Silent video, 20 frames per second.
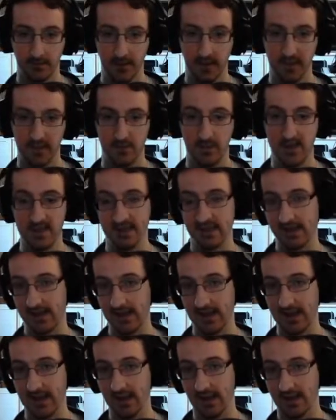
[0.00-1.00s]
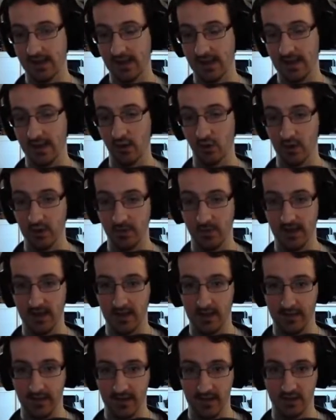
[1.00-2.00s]
it's basically like an AoE peer
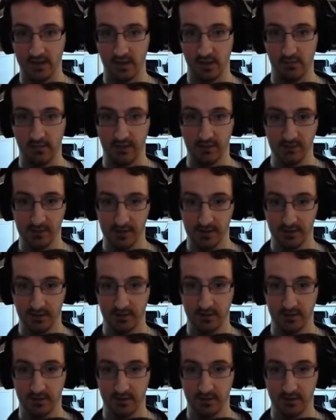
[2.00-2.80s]
that hits all around you.